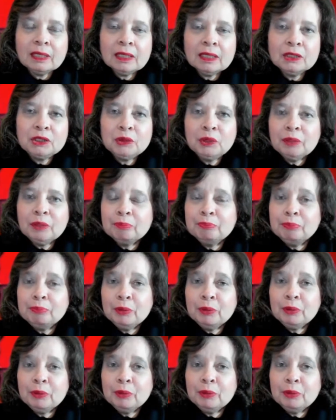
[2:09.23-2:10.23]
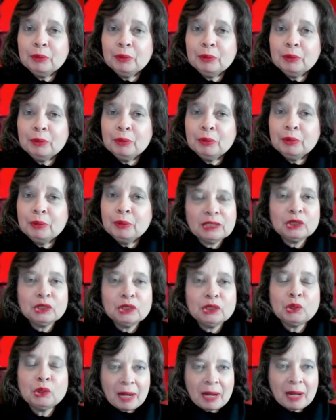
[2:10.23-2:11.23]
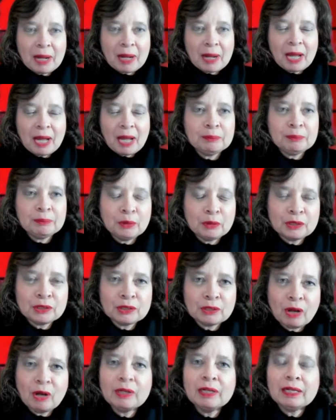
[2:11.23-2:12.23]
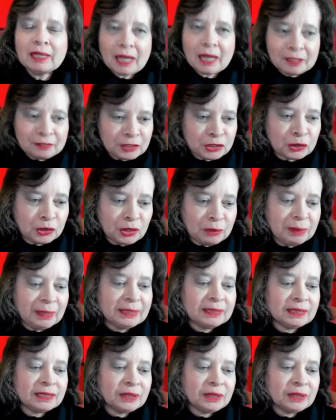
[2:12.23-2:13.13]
doing book launches and talking about their books on live streaming.